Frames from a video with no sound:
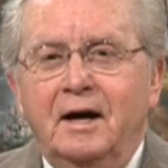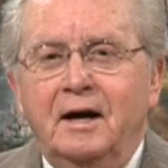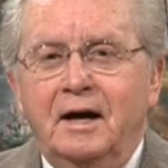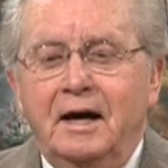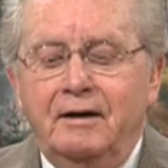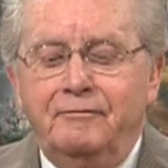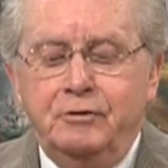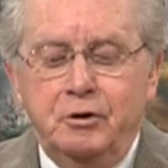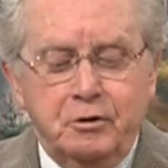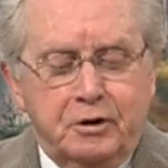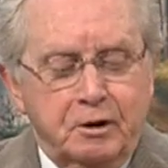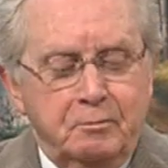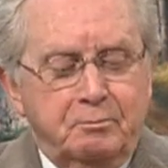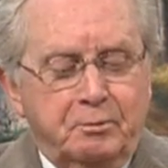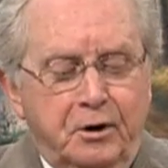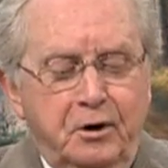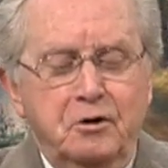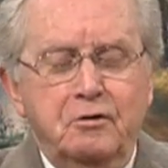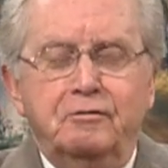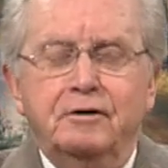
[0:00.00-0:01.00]
if you can
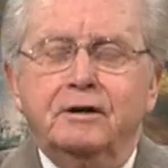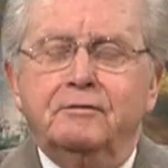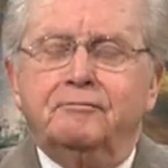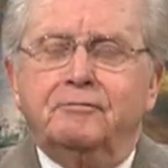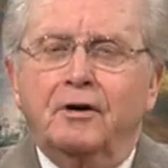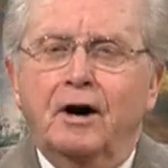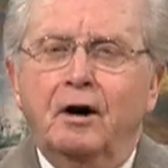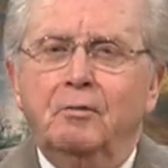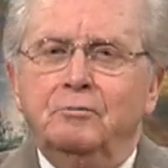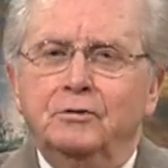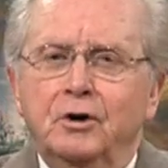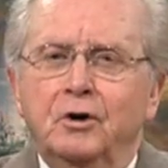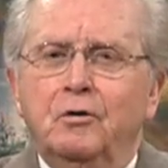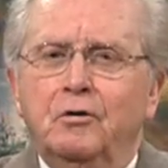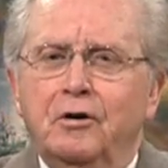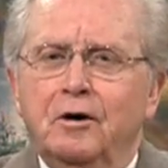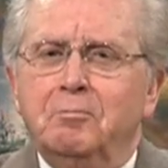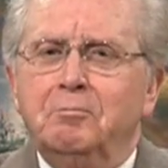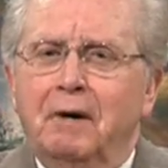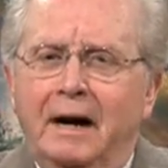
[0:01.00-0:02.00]
prove it from
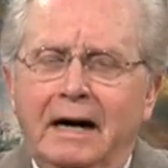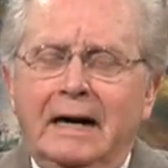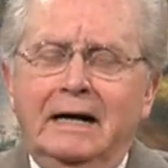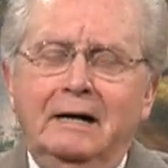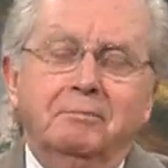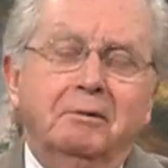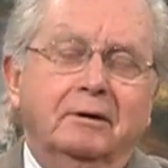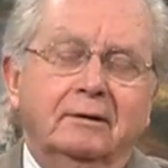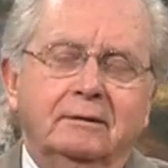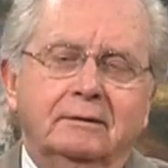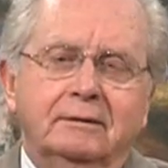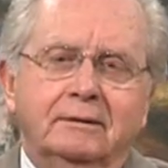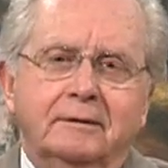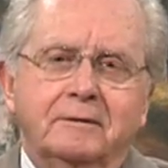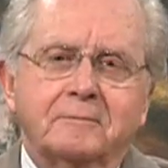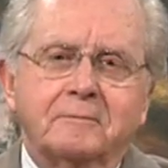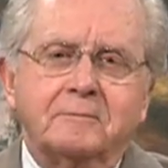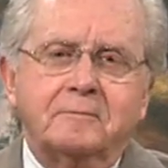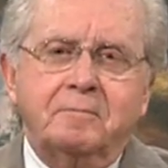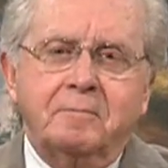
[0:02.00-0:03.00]
your bible
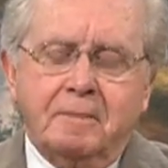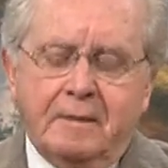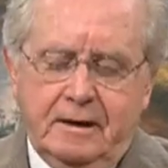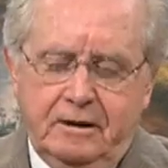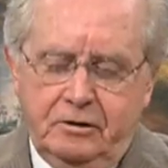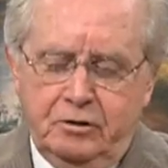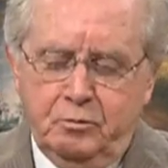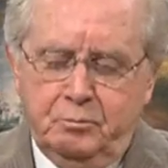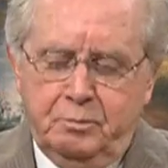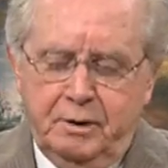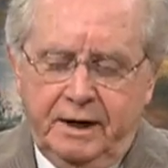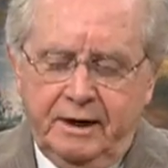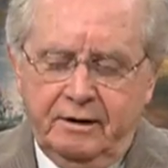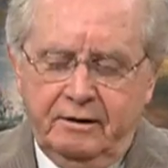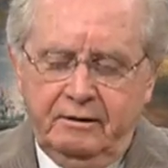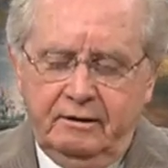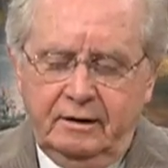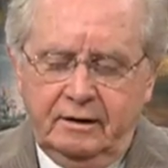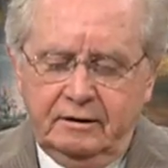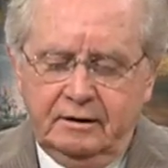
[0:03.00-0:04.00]
you'd
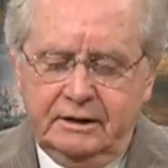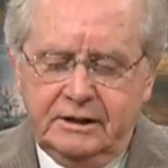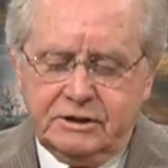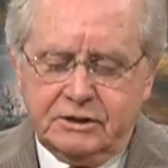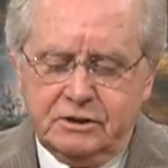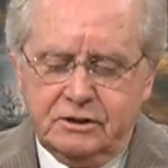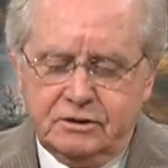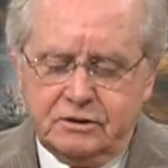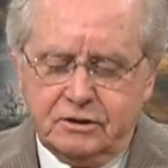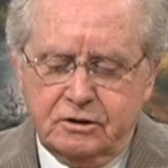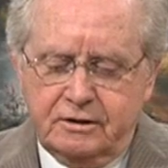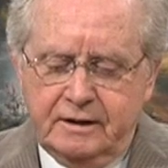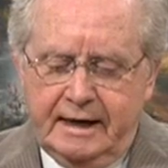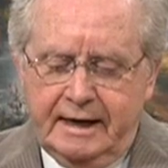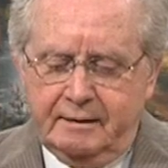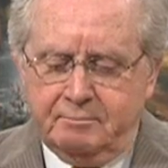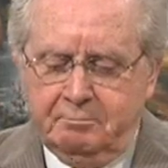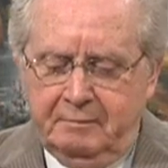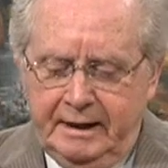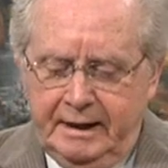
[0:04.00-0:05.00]
better listen to
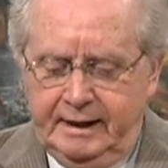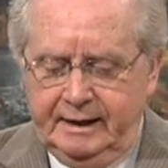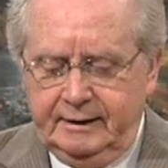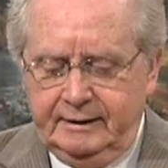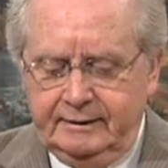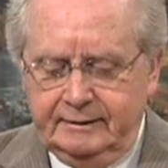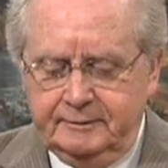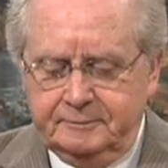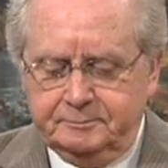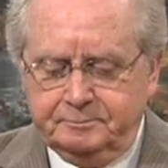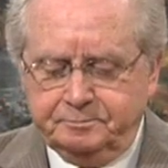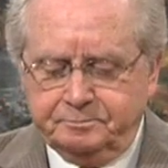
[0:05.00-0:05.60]
that man